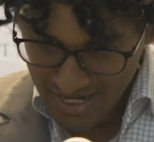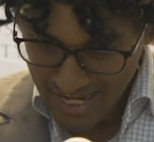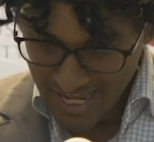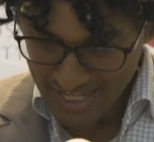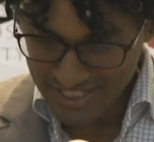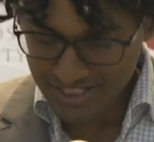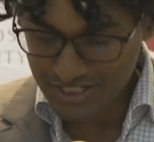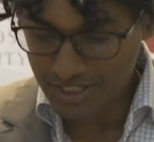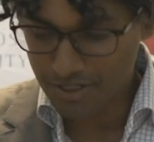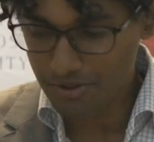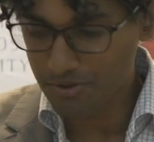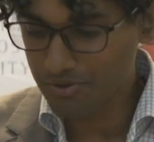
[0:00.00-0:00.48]

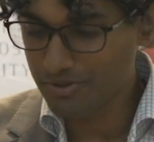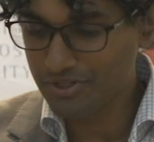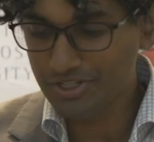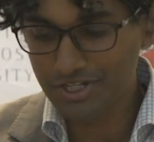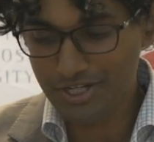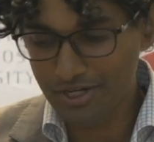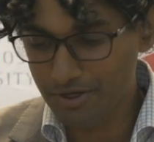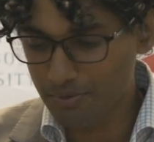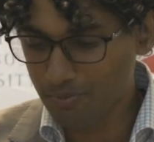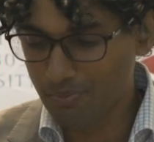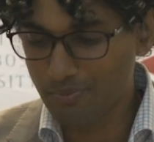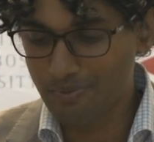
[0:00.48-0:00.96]
And so,
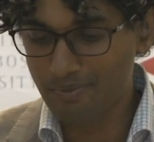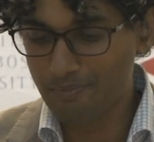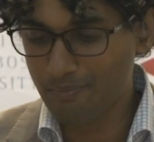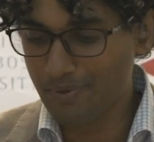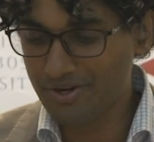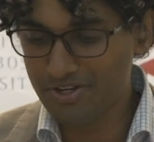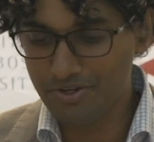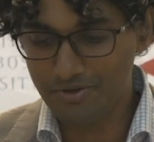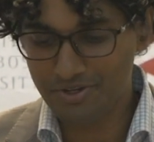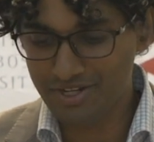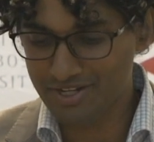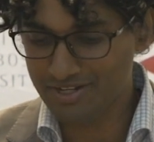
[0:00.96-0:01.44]

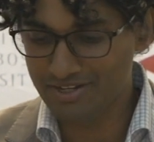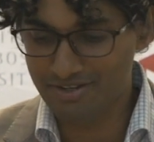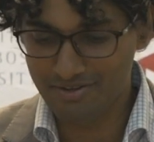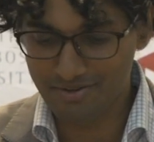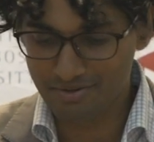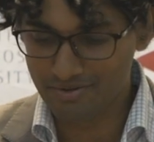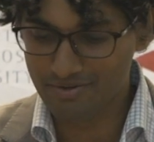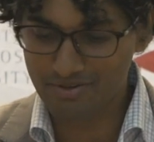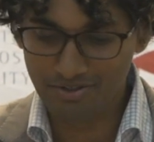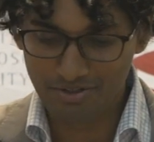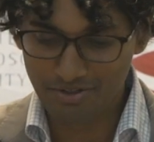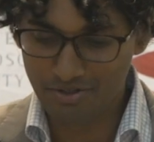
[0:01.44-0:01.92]
when you
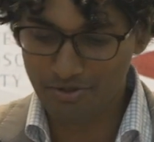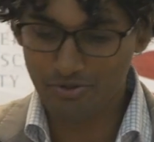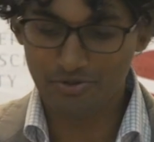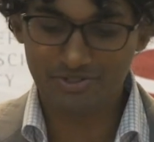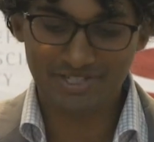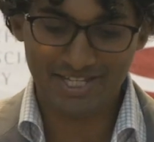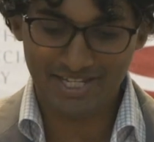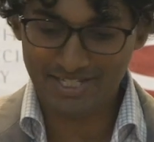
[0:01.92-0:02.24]
can use